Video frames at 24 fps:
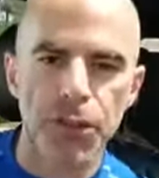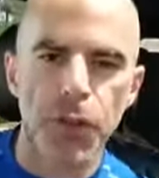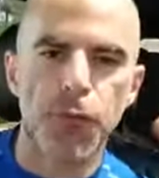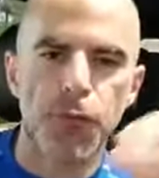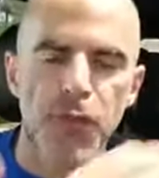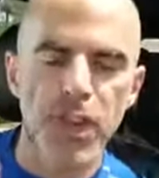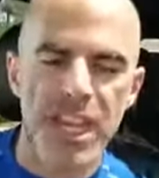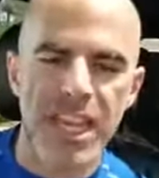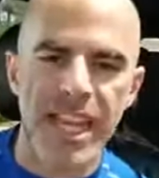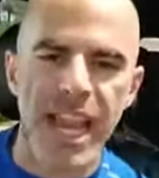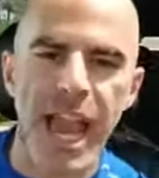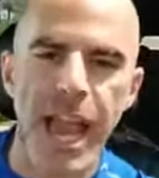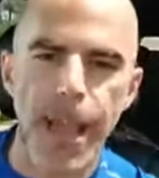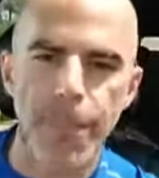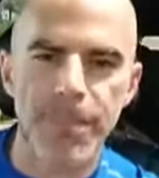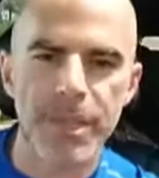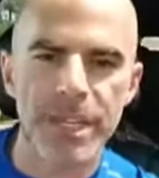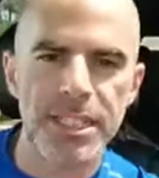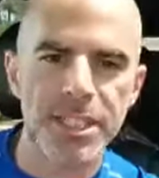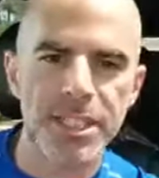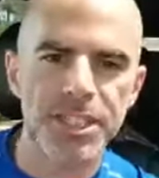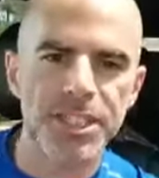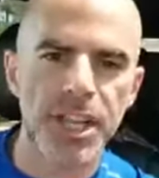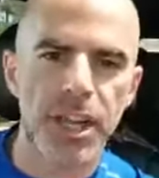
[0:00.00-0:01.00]
Your freaking
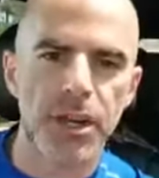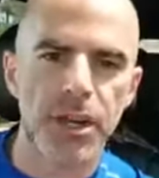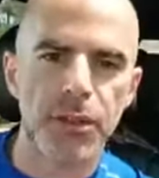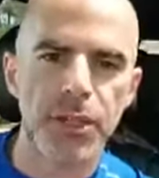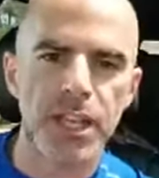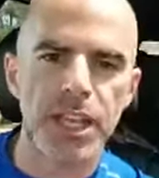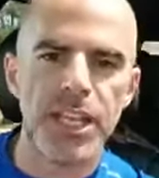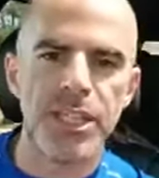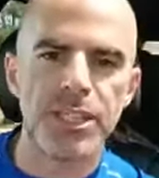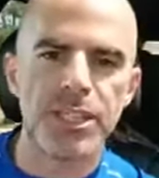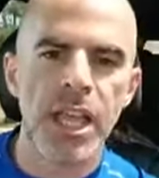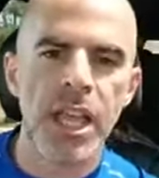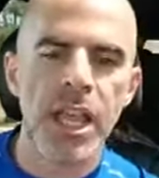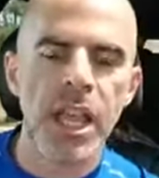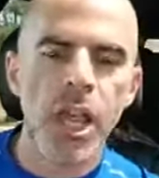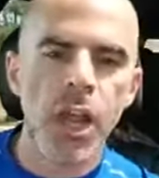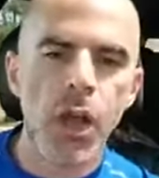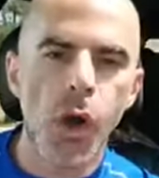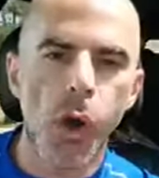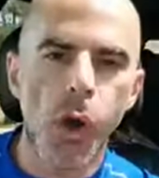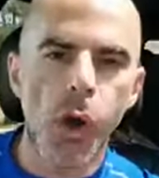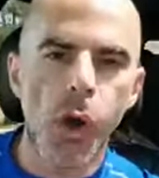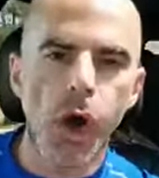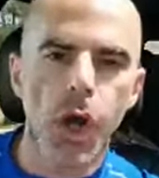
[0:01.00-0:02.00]
happiness in general is
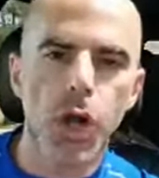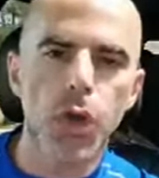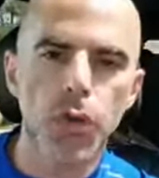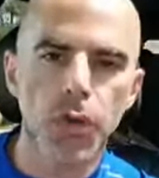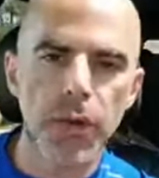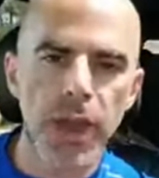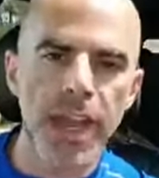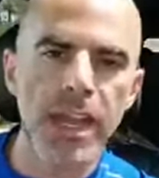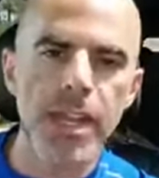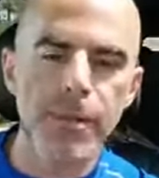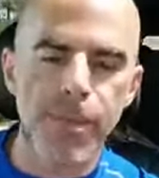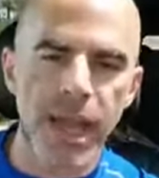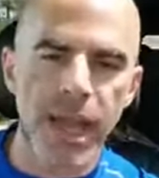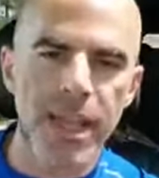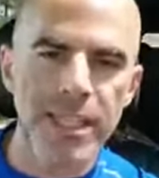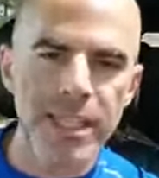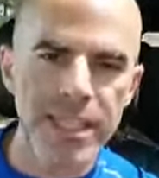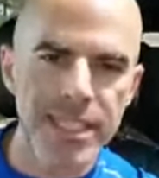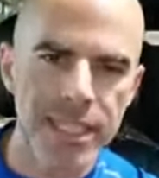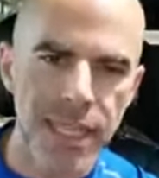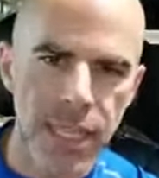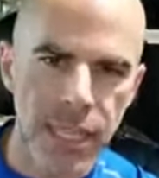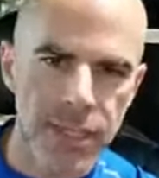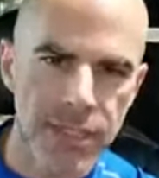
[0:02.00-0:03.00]
all created by
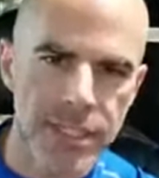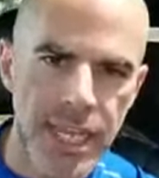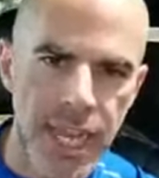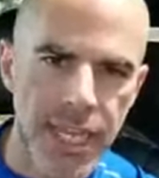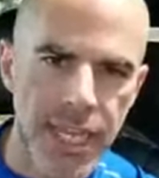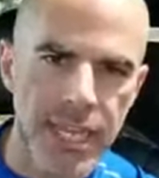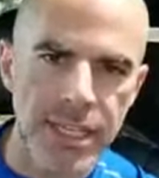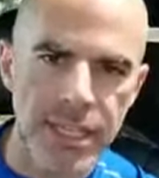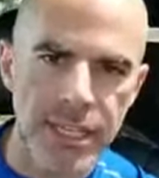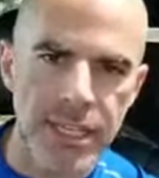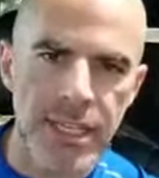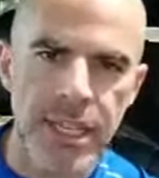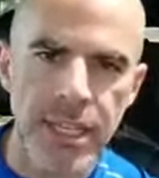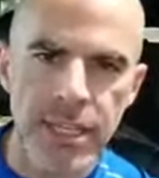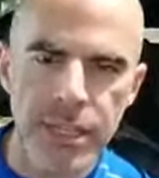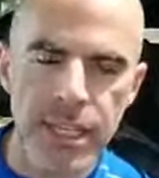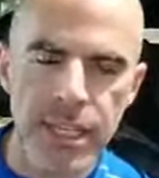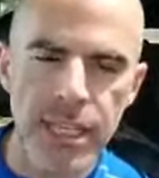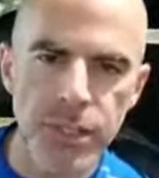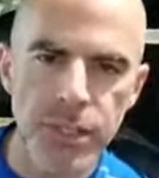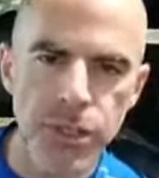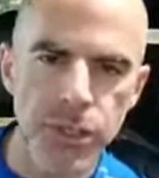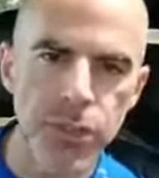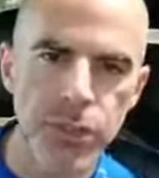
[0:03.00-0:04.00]
these little tiny
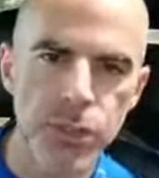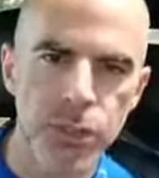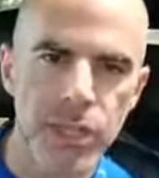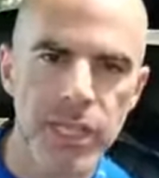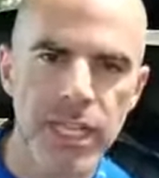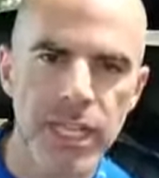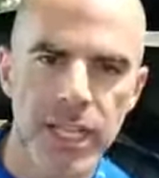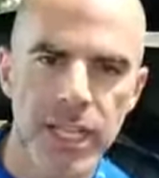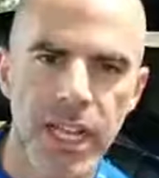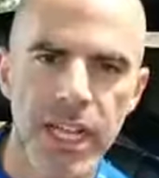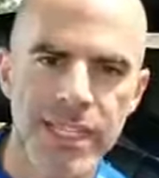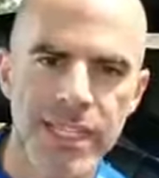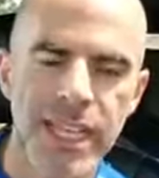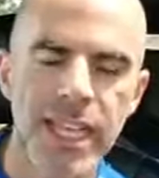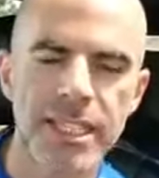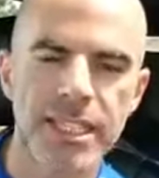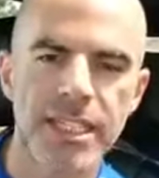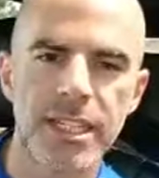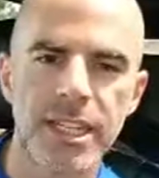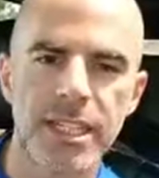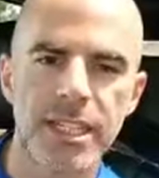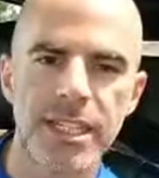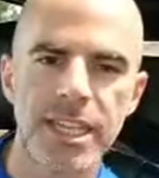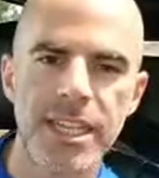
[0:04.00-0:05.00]
things you do, little
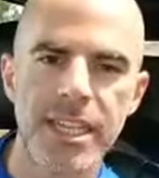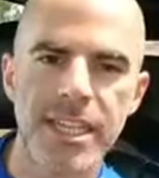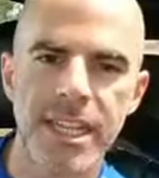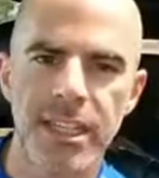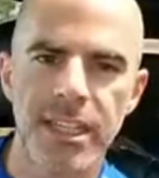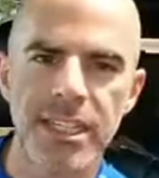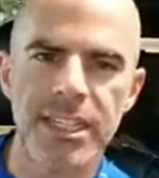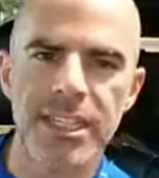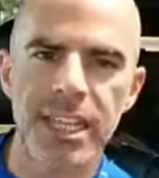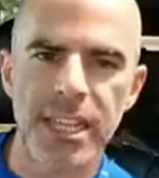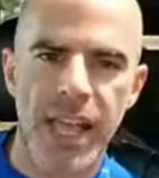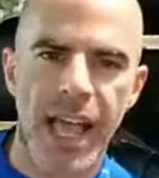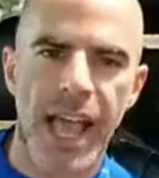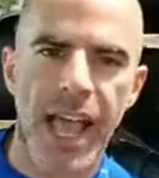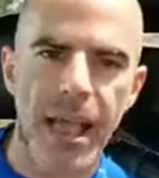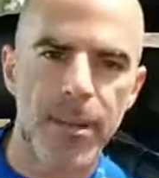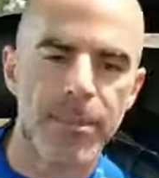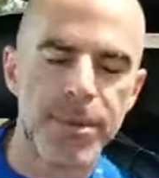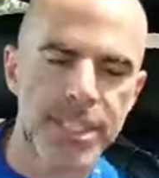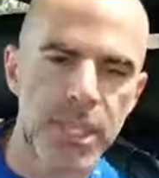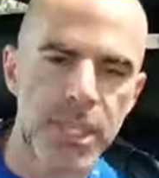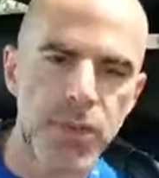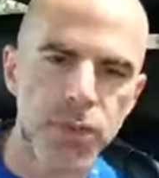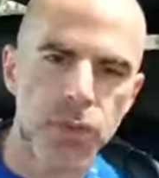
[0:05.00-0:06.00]
attention to detail, these little
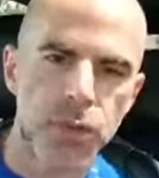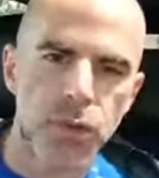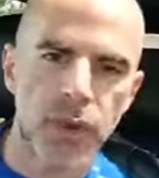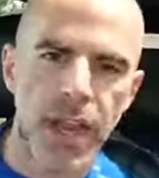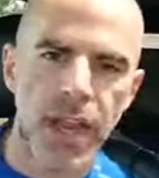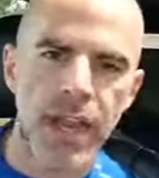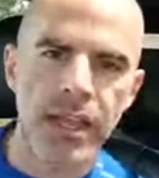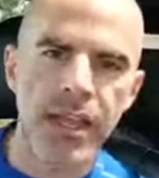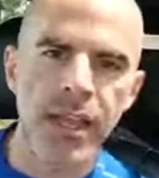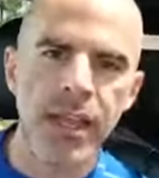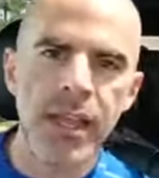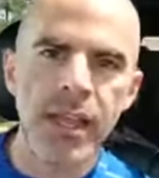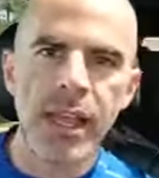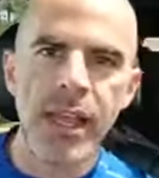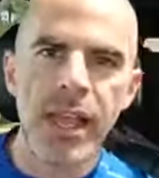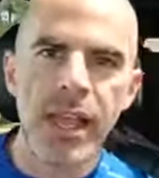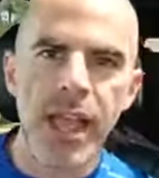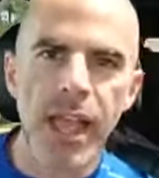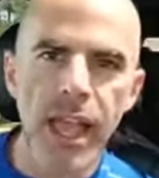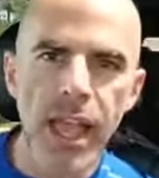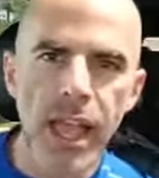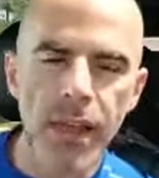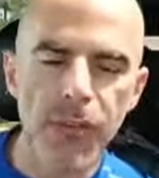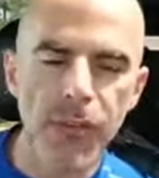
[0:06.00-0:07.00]
habits that you create
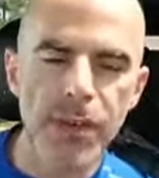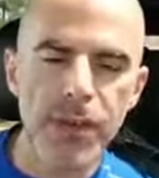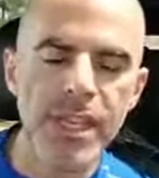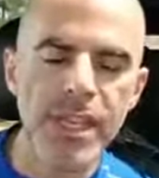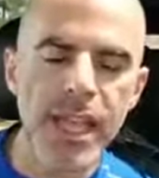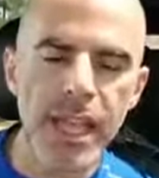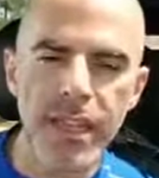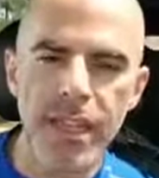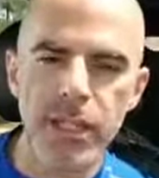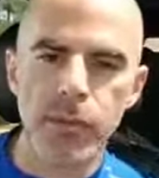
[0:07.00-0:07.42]
every day.